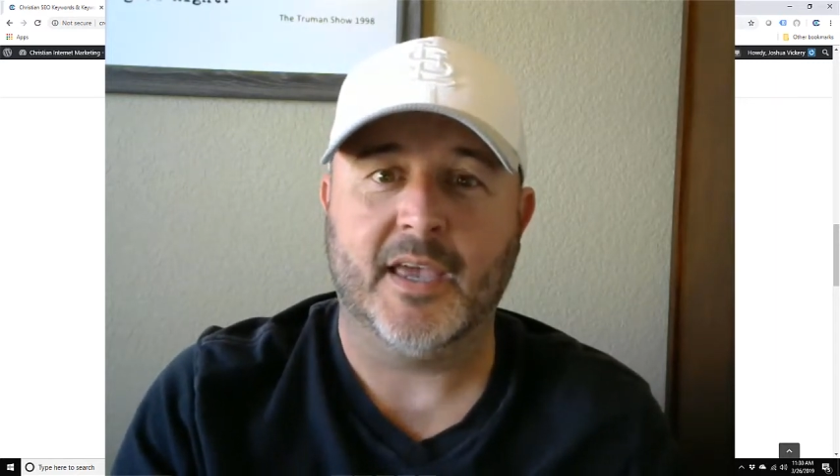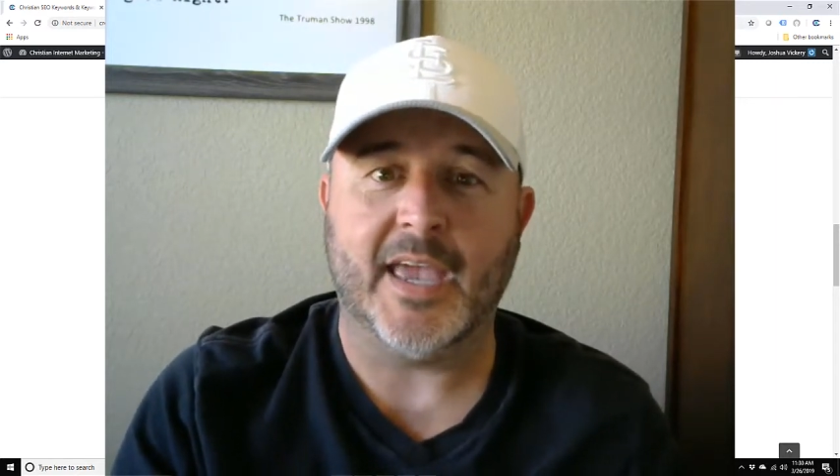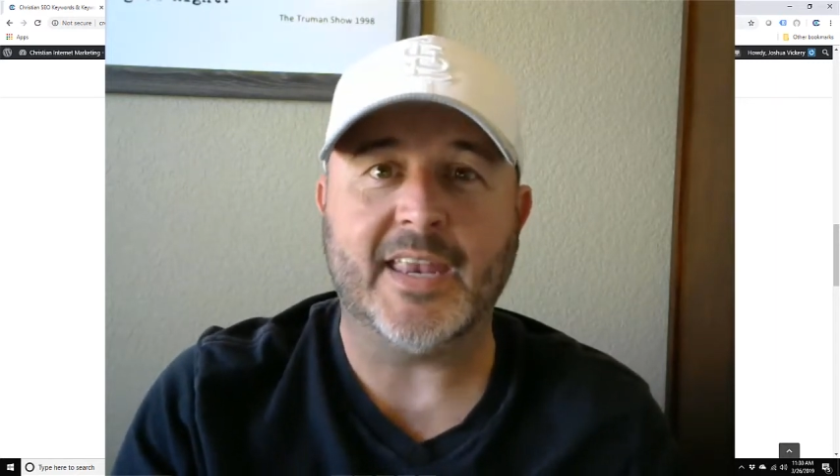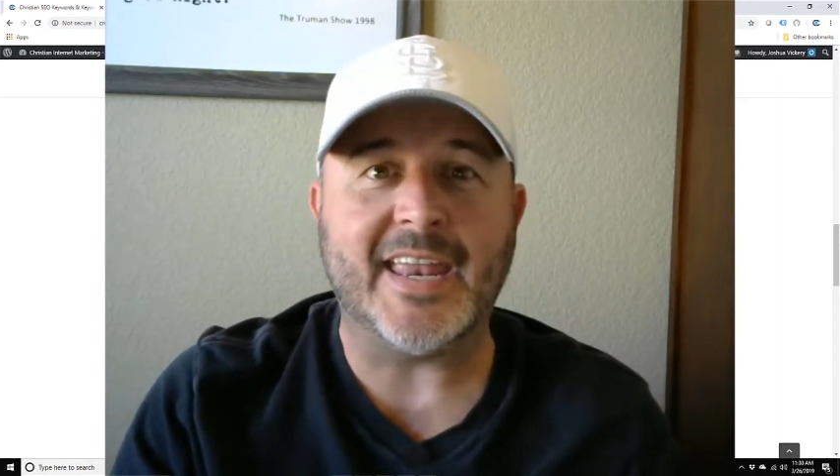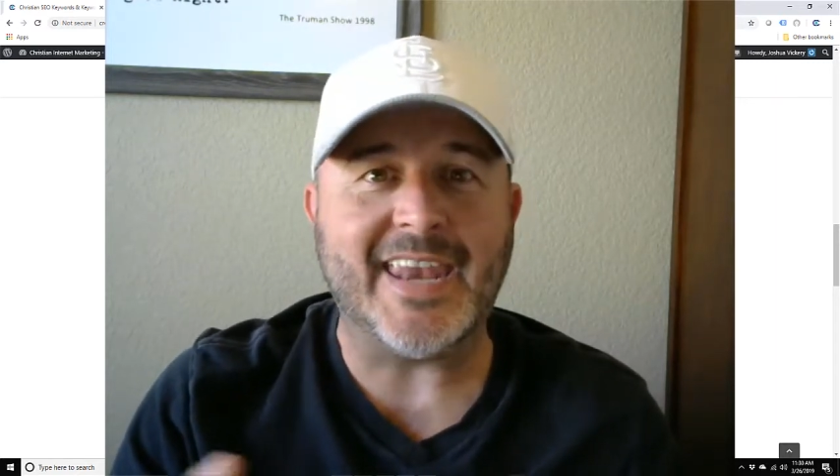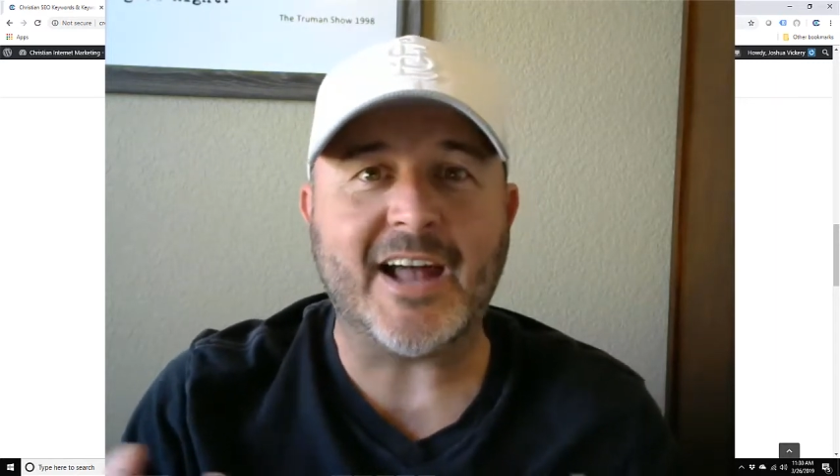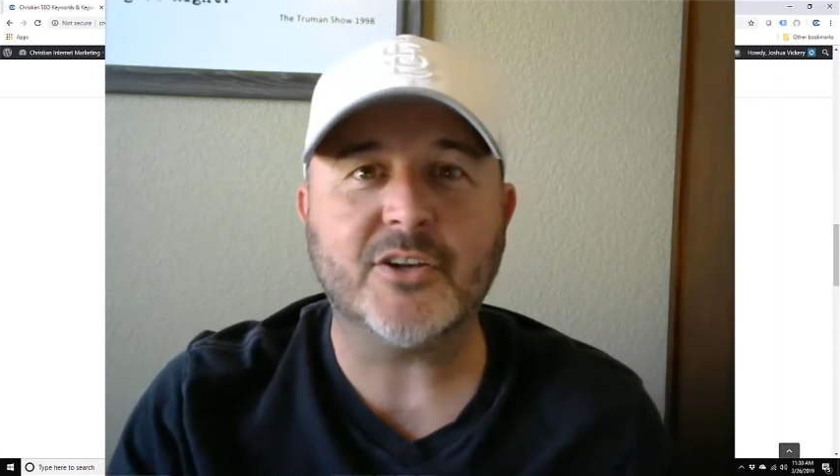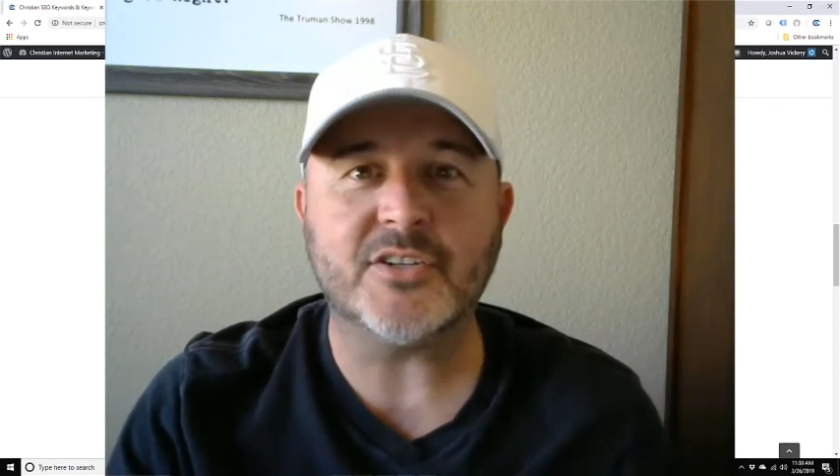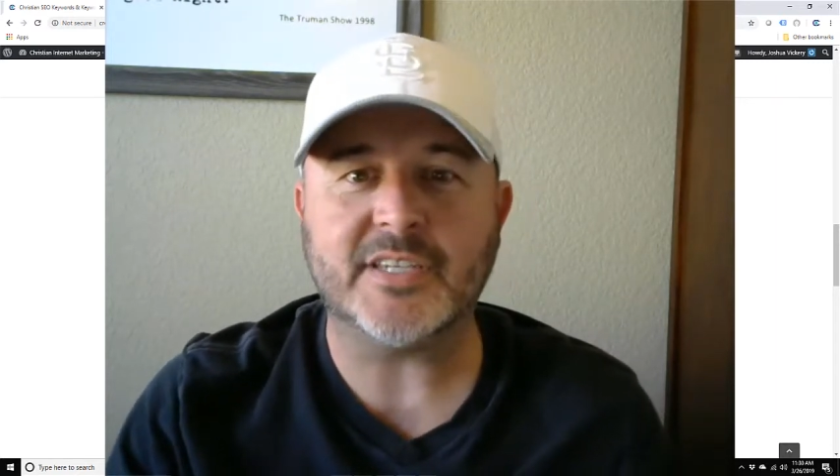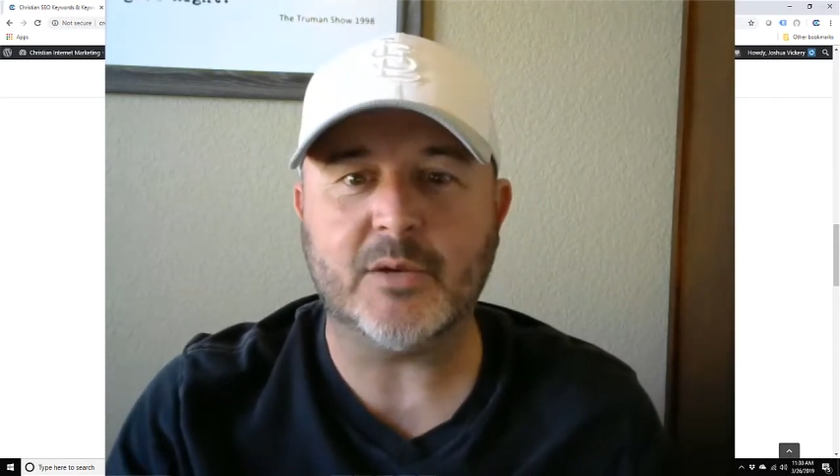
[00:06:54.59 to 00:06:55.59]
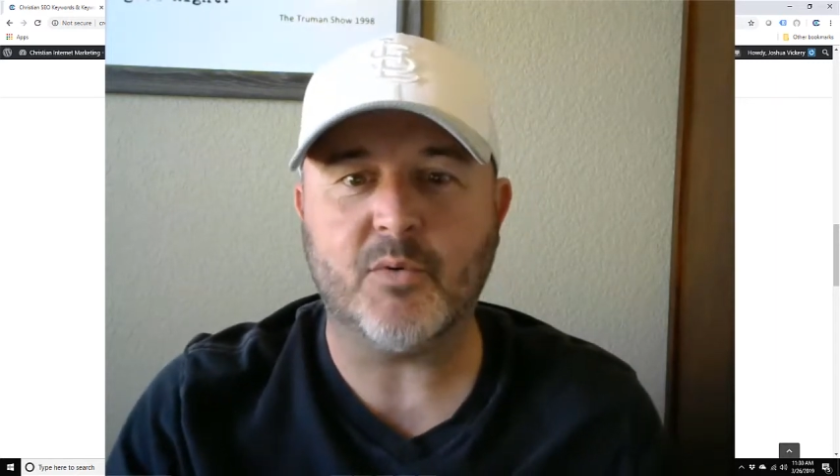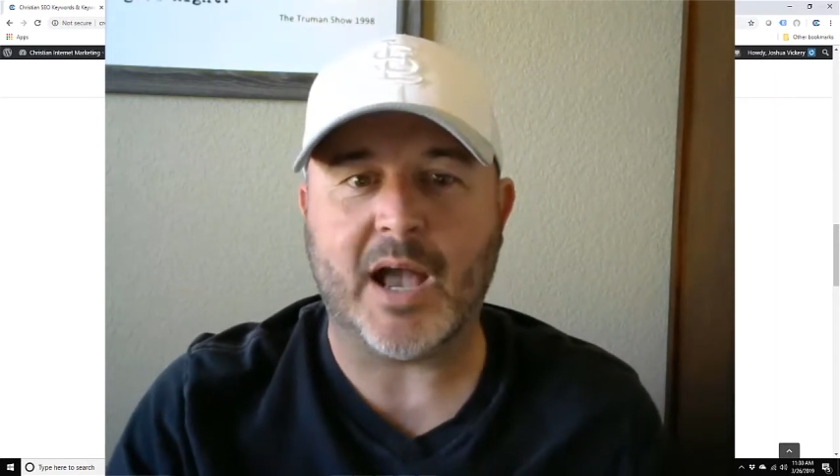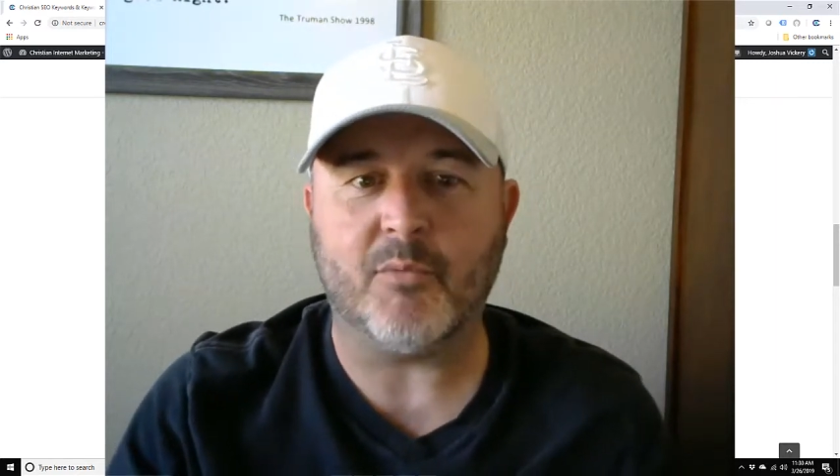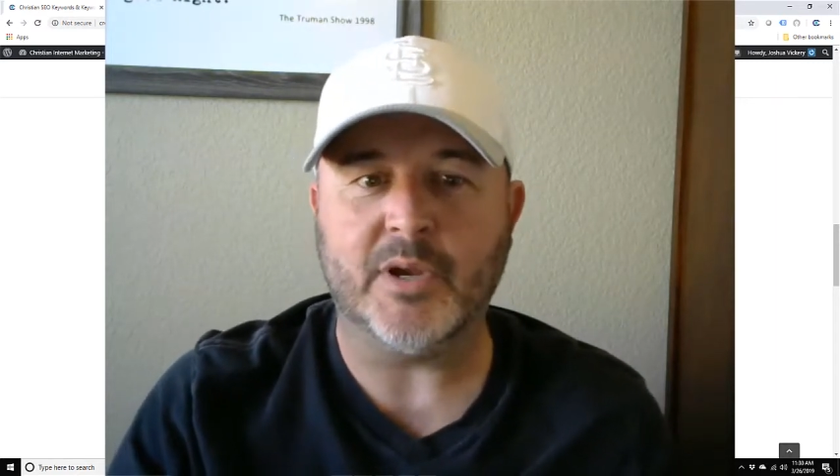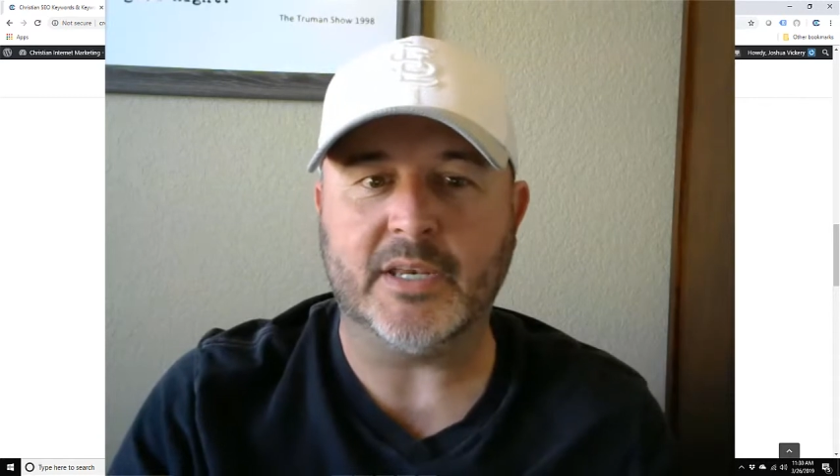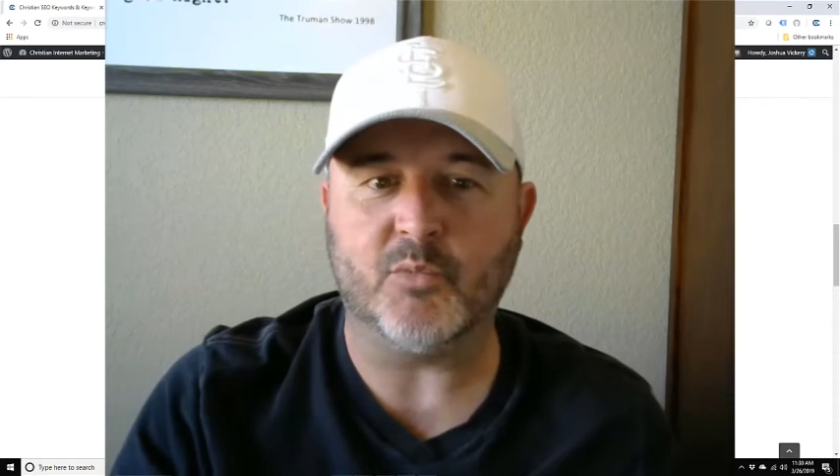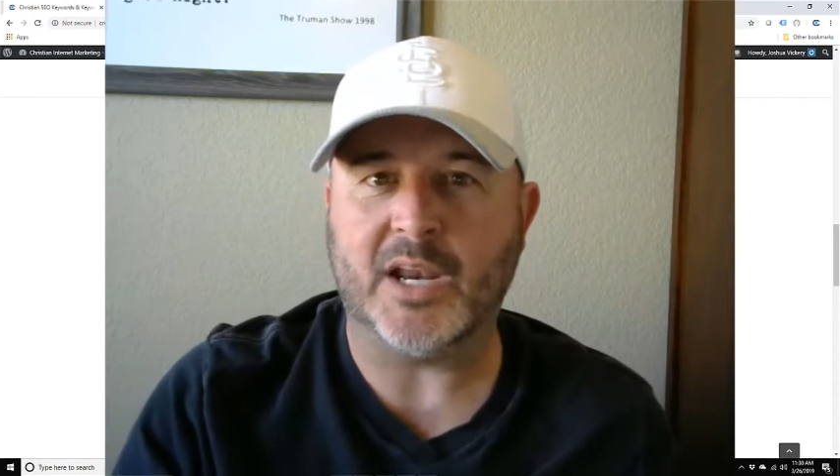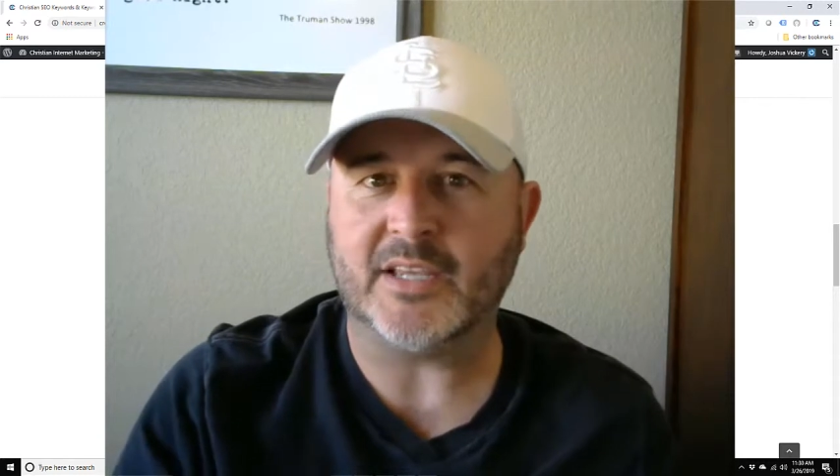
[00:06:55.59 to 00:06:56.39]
And now do you see why when